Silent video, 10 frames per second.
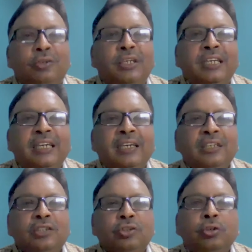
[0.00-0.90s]
Okay,
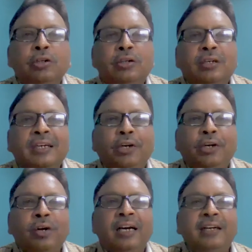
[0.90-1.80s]
so
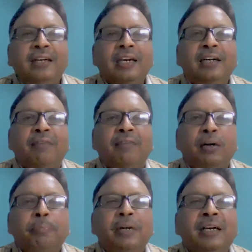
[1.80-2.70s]
your entire
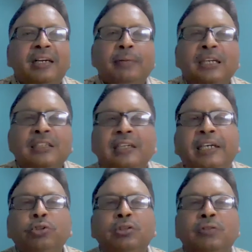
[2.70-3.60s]
development time has
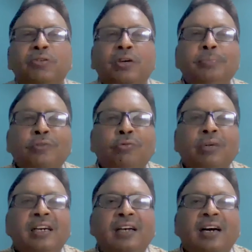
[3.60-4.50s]
reduced from
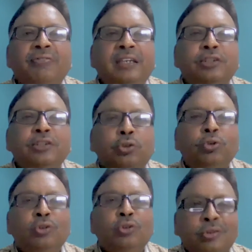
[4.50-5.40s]
1.5 years
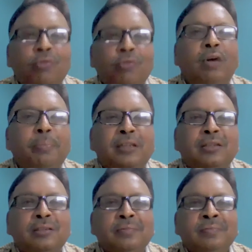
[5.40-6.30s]
to 1 month.
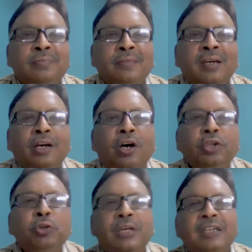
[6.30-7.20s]
Now
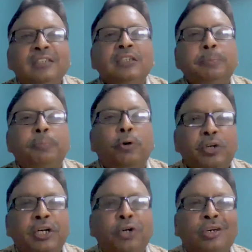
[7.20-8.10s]
you can just
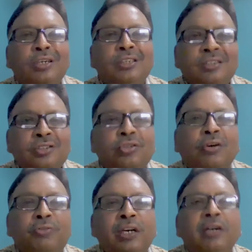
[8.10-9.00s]
port your
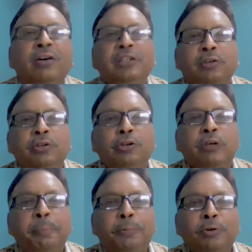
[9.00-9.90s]
software, you
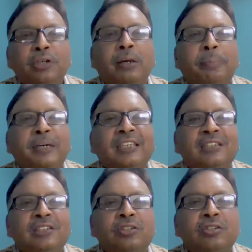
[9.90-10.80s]
can port your
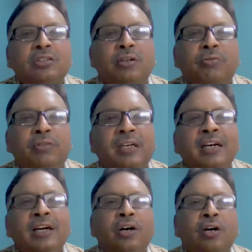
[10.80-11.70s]
application software,
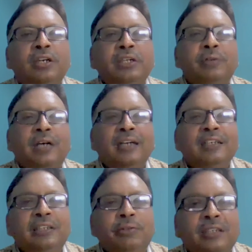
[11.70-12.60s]
or you
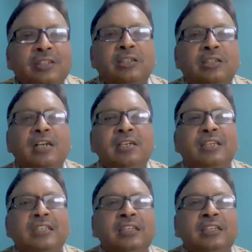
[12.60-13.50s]
can start
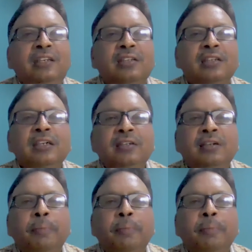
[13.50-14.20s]
testing the